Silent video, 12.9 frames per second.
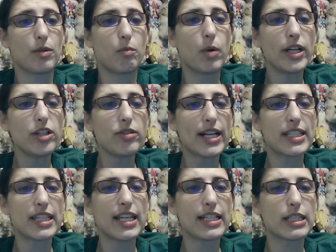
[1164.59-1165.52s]
what do you guys
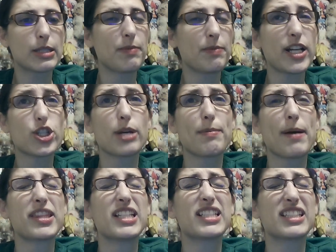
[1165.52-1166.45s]
think especially
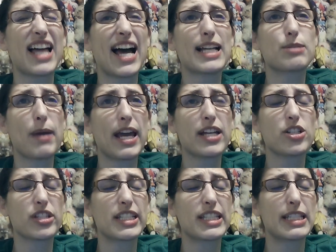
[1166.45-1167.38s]
about this last
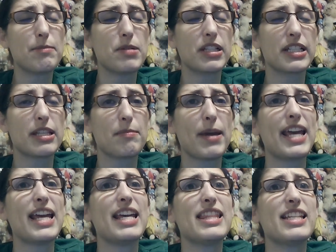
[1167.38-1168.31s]
panel, the symbolism
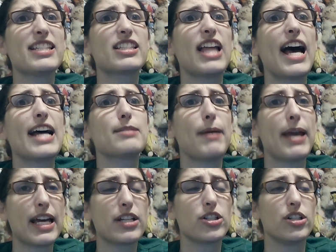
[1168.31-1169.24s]
in this last
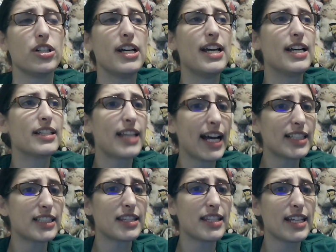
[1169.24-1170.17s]
panel?
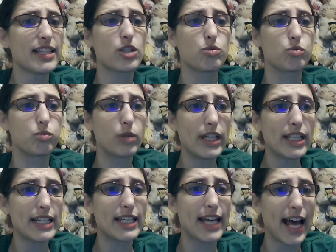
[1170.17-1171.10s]
That's the thing that's
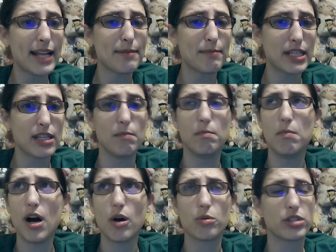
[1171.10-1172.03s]
really getting me the
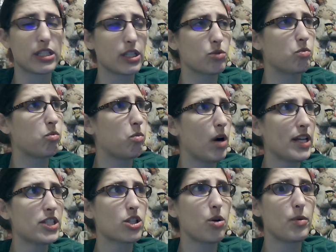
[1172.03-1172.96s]
most, is
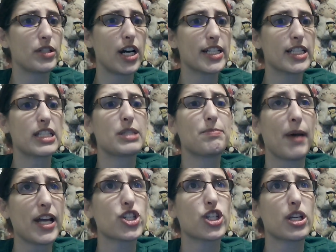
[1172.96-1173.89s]
what's going on,
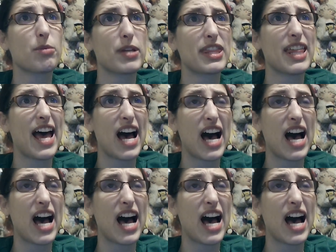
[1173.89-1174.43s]
especially with that